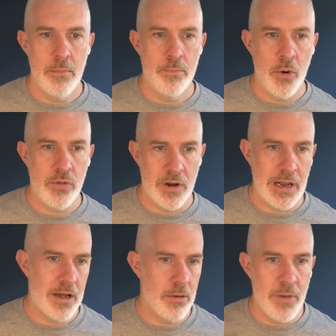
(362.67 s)
both are
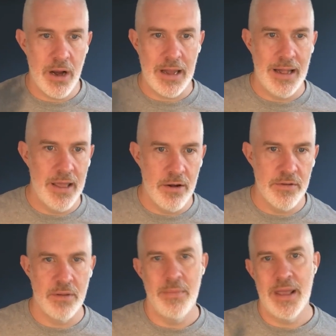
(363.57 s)
clear market
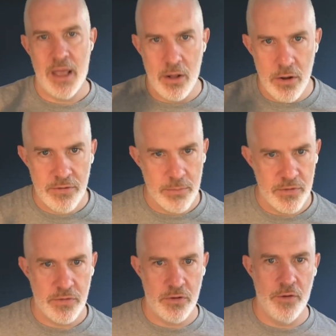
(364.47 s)
leaders and making awesome
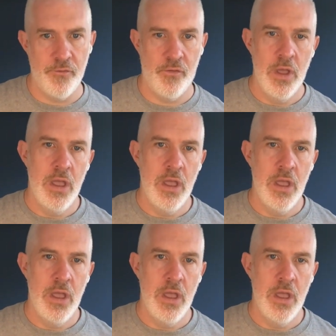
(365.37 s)
stuff,